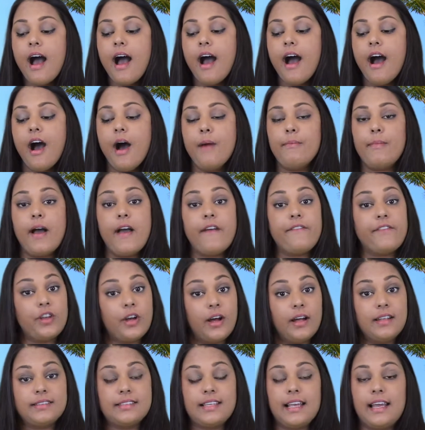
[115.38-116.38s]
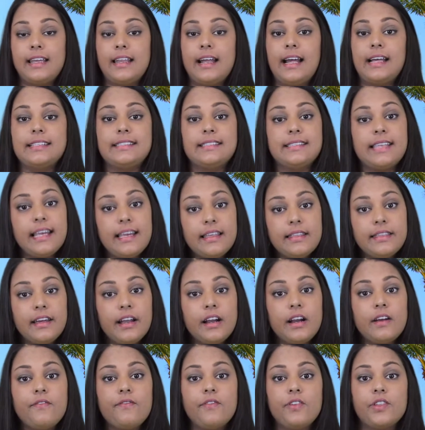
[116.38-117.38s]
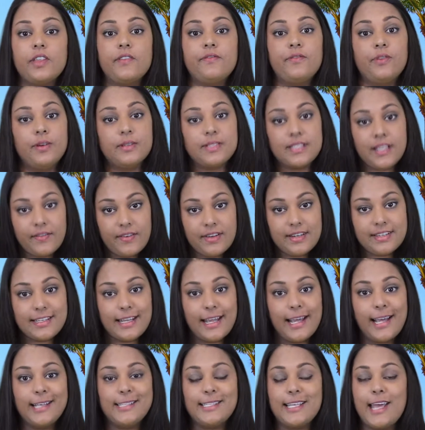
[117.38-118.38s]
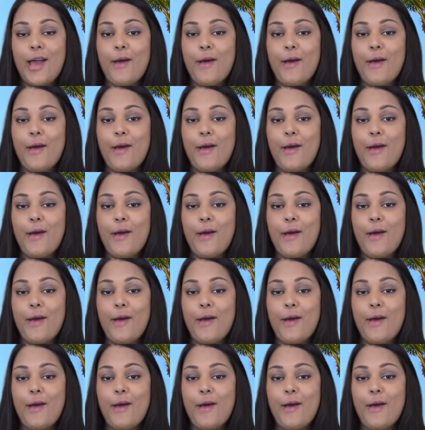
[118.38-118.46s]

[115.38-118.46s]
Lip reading: My fiance and I stayed there for the full 7 days